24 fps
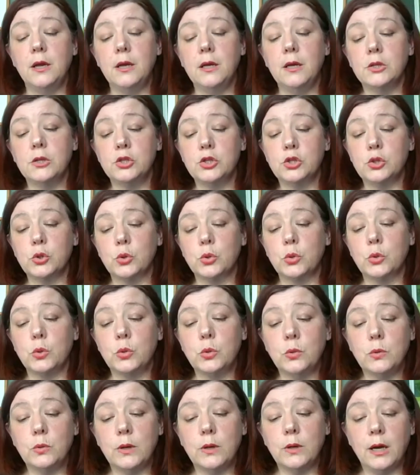
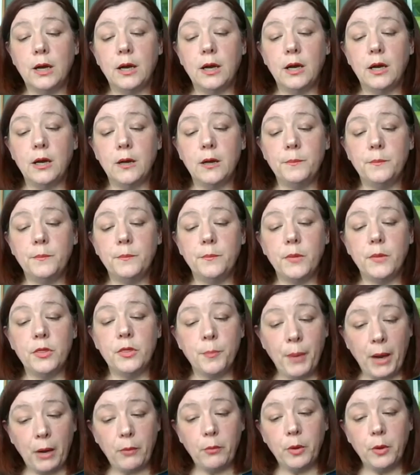So
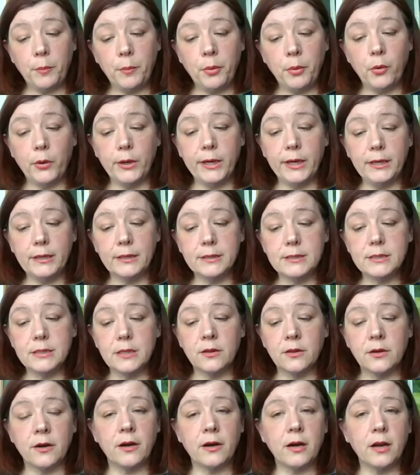the PowerPoint,
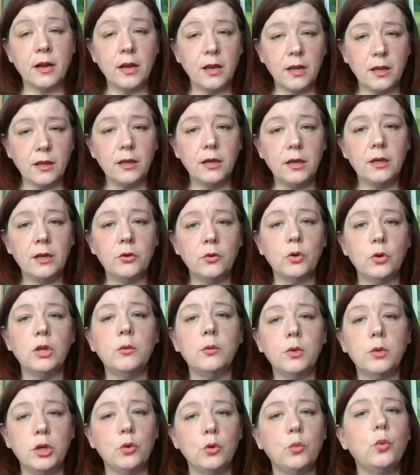there are,
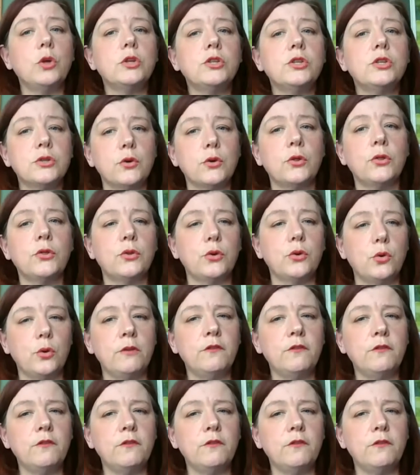you want to go through and